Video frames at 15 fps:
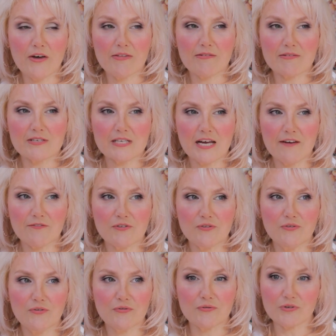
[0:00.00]
either this
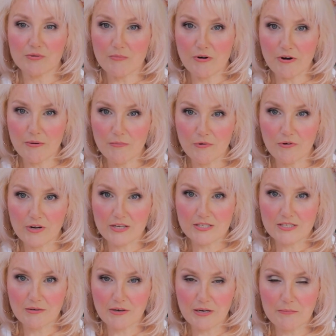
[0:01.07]
afternoon or tomorrow morning,
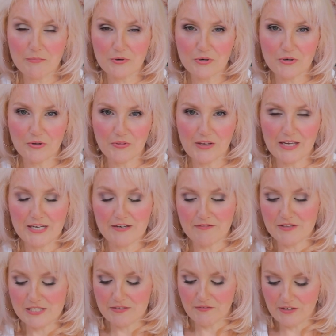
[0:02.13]
so I can put it on the end
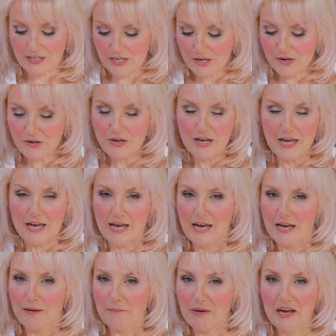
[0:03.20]
of this video,
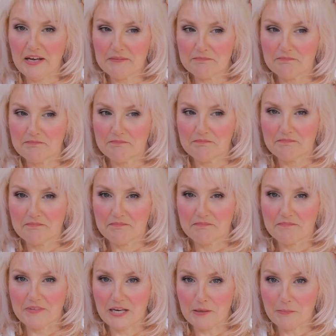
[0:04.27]
but
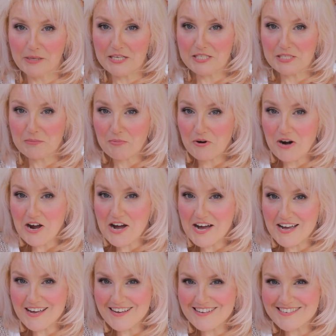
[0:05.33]
that'll be a
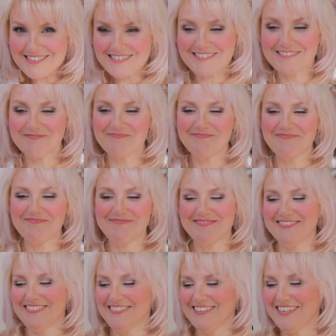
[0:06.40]
surprise.
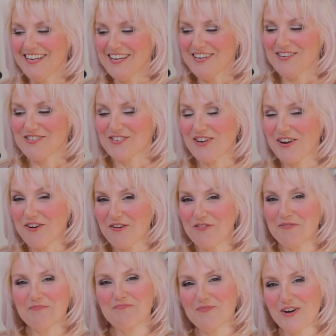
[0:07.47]

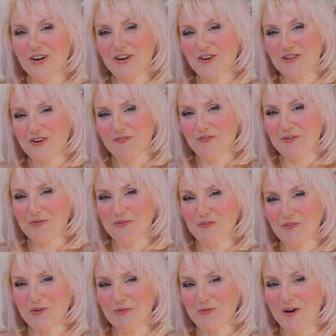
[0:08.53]
So I know that a few
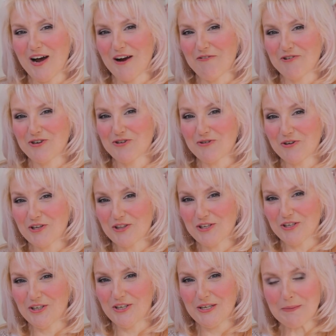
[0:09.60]
of you are enjoying
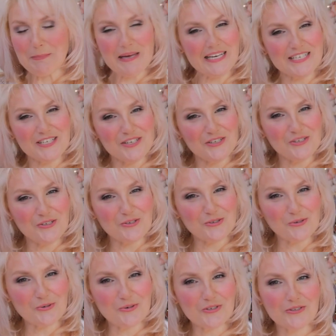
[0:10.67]
the painting
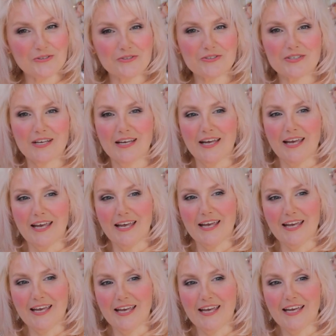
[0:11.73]
tutorials,
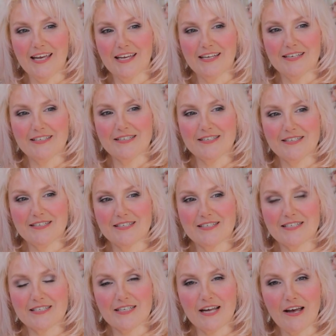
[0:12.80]
and